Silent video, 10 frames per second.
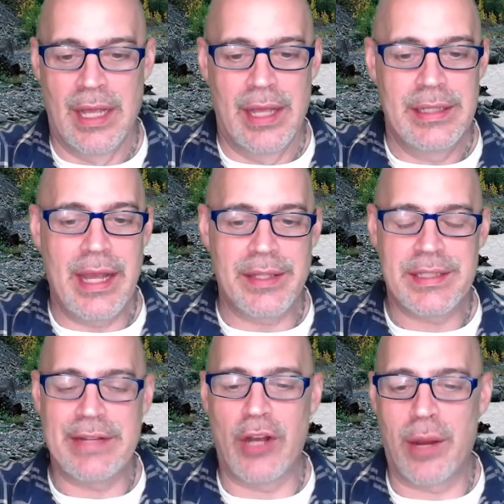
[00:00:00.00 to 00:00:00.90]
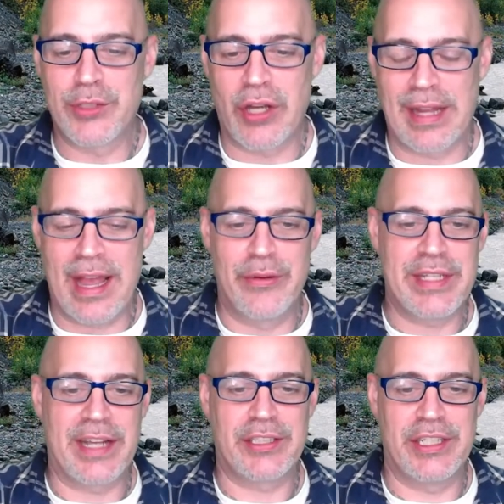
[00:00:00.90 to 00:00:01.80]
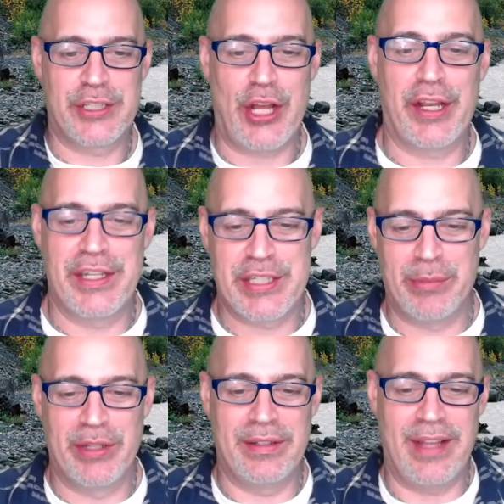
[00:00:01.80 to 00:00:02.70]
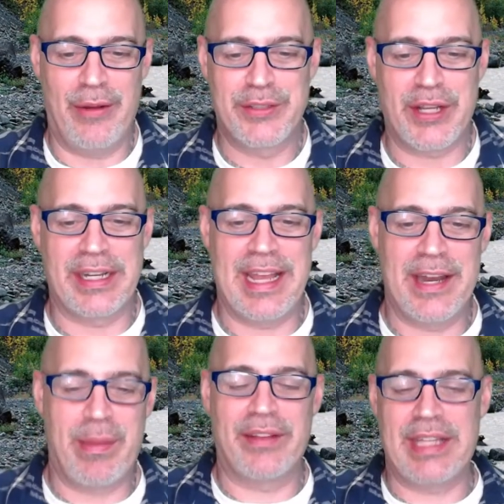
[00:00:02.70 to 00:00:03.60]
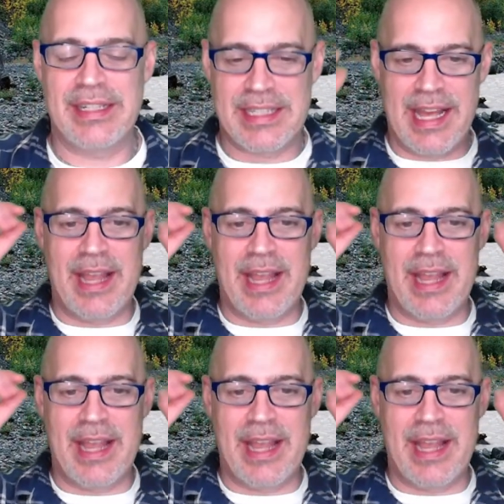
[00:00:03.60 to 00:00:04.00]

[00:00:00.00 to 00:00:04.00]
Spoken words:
Yeah, Stephen Armstrong. I was actually just talking to someone. I was talking to Ed about that today,